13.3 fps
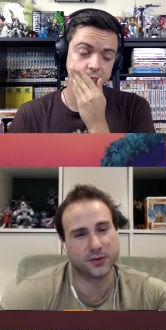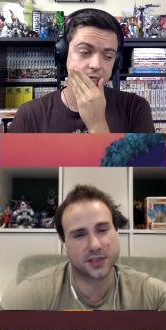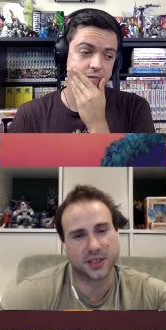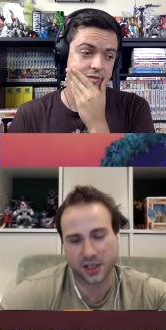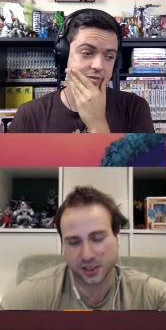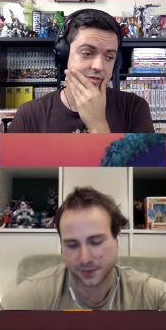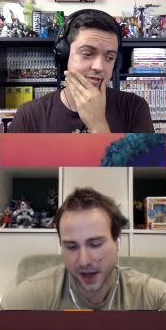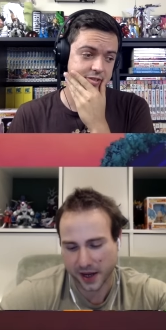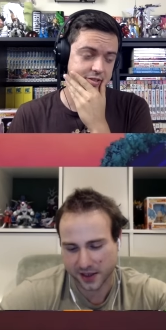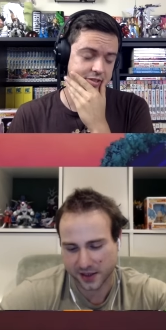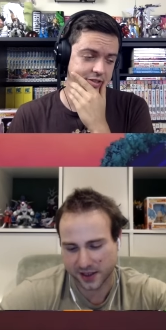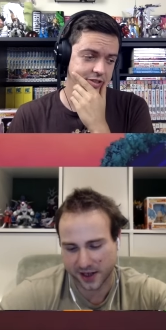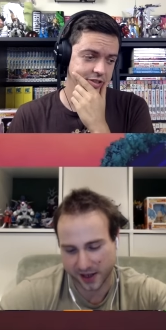Speaker 1: clutch back in the
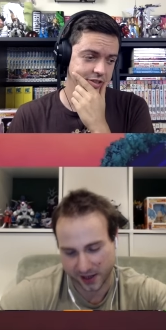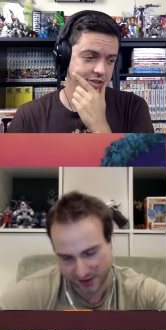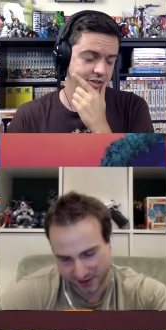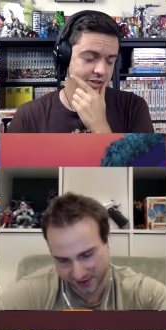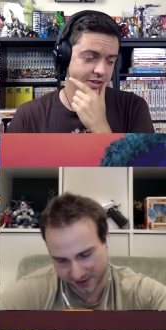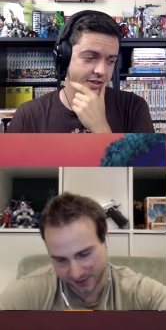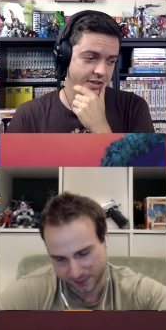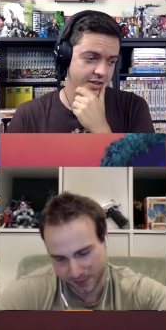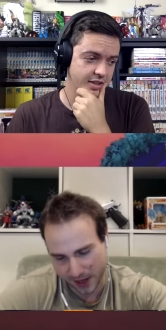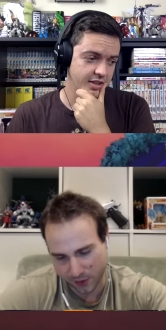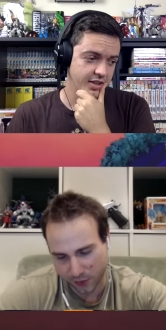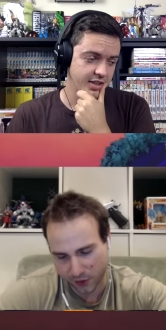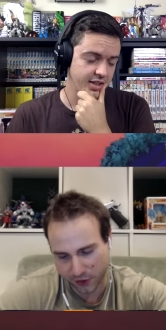day. Back
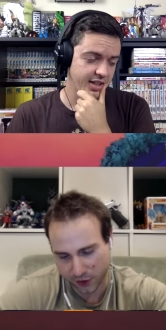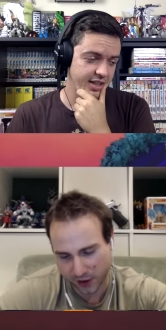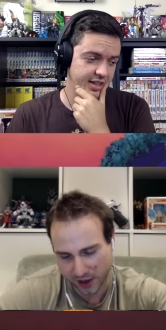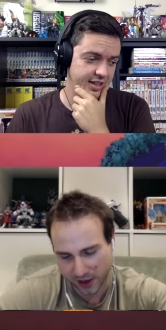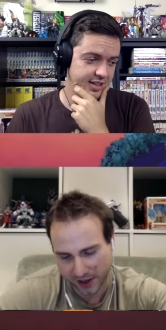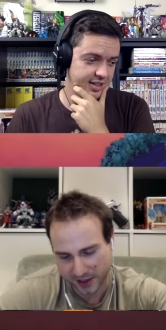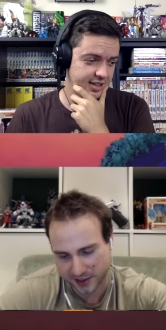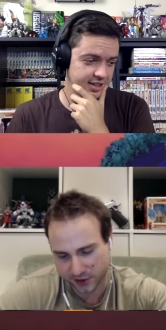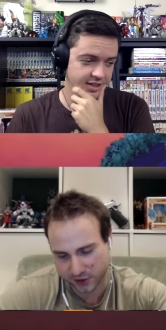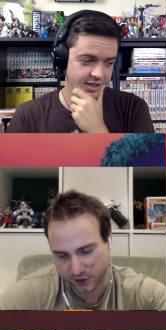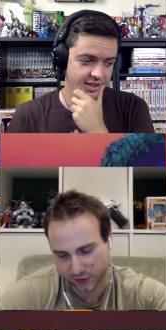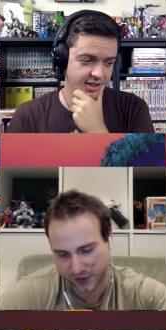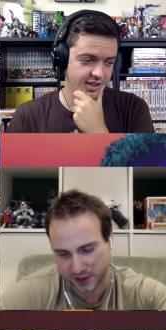where uh, SRs were
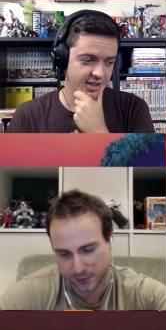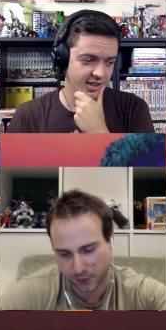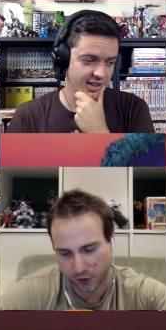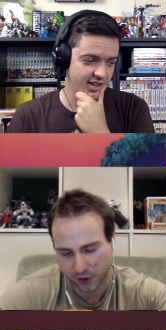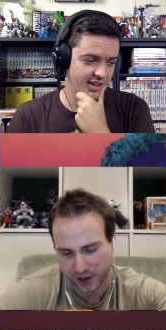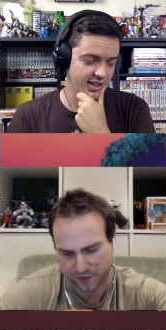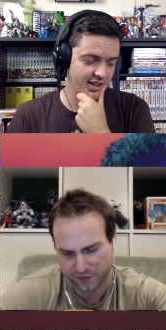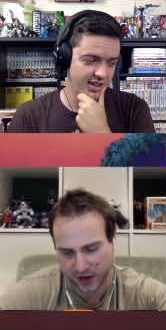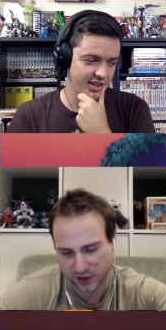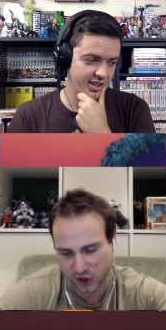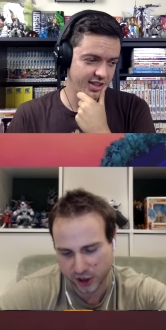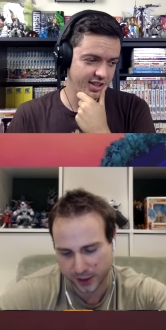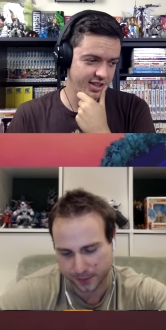feasible. Okay, five
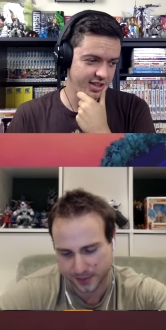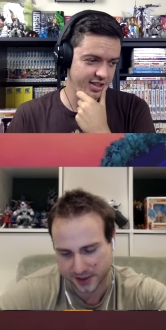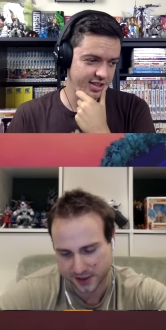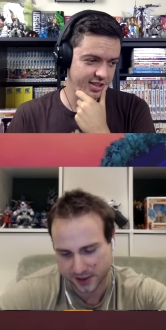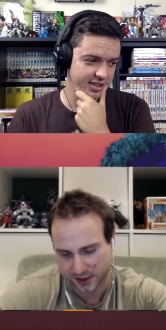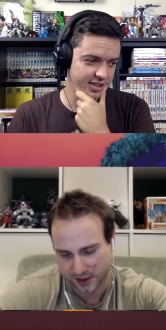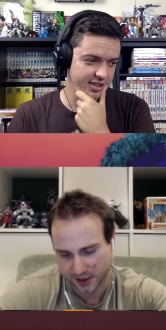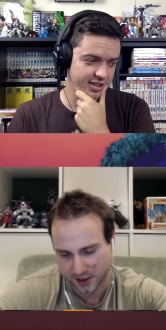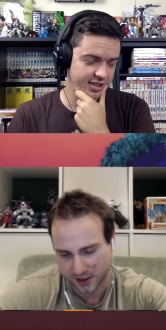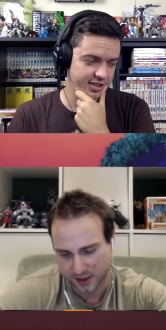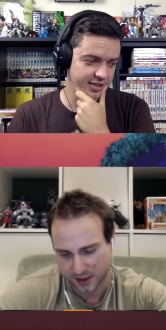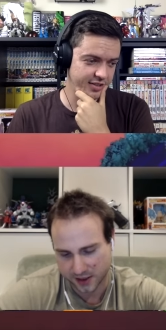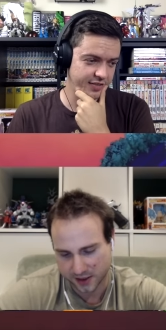ships.
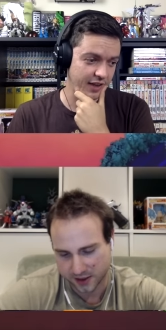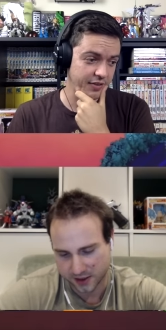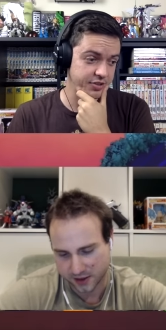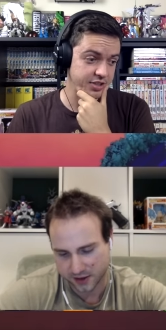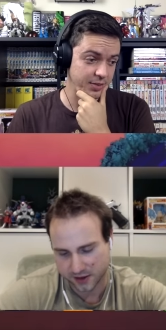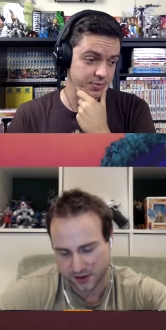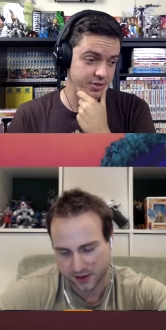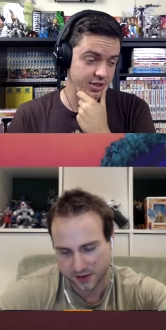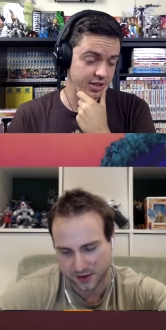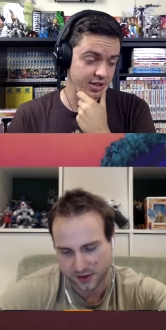
Speaker 2: Five ships.